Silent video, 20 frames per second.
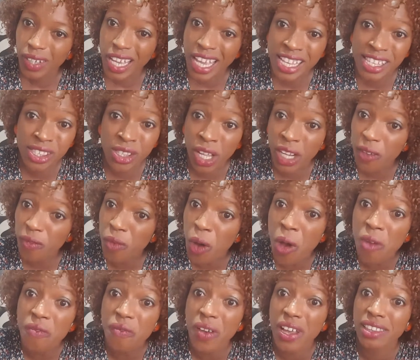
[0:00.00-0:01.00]
It's not a
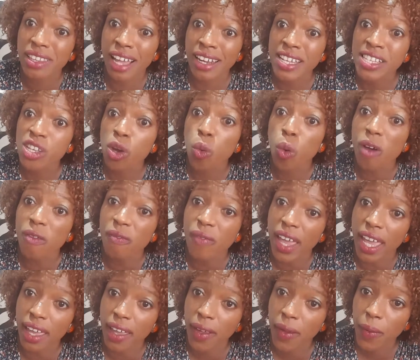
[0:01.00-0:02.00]
fun fair, that is a
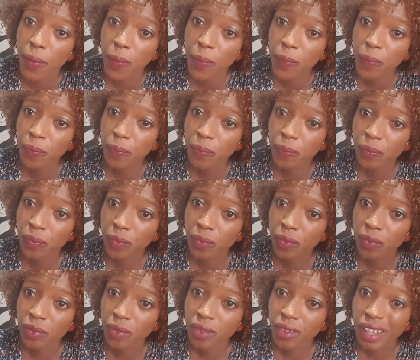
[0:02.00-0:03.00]
warfare.
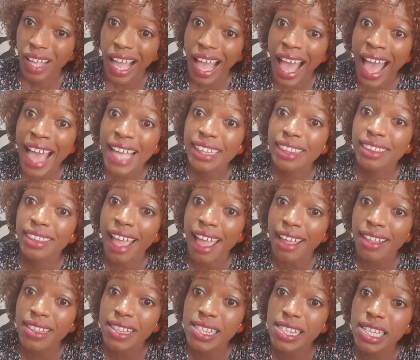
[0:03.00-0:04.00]

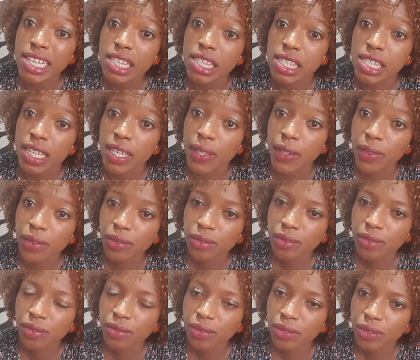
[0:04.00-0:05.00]
Identity.
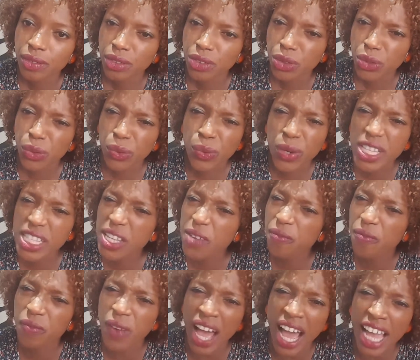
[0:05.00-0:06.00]

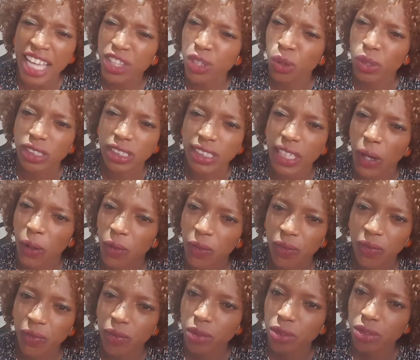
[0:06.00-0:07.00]
Redefine
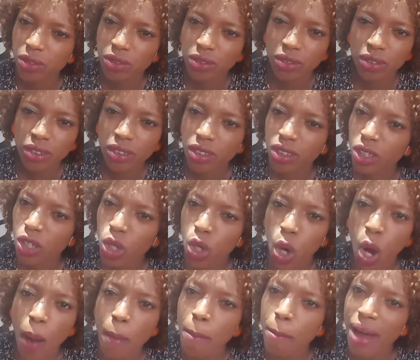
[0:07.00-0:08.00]
yourself.
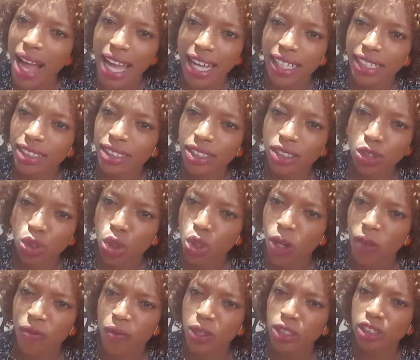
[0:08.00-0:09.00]
Come back to
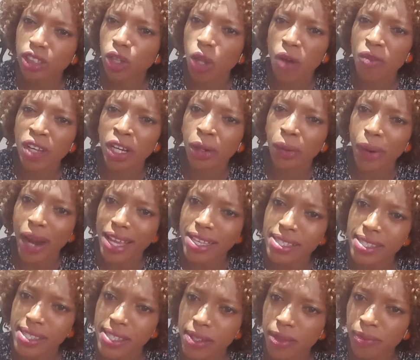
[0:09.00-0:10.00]
your first love in
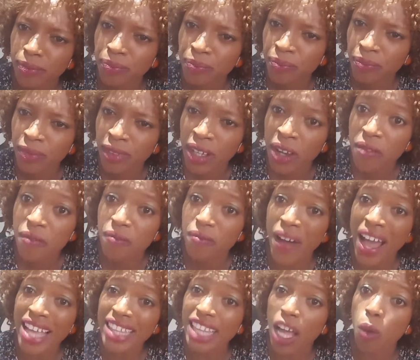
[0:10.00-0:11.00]
Christ.
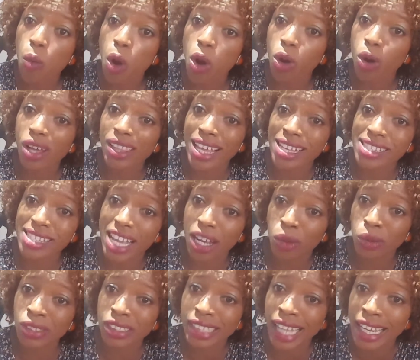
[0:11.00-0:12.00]
Find out what God has said
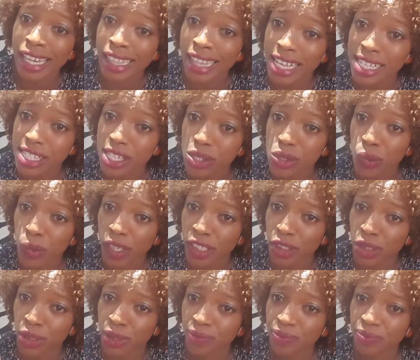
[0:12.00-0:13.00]
concerning that
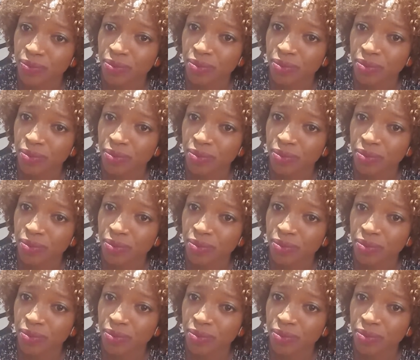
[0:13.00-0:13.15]
situation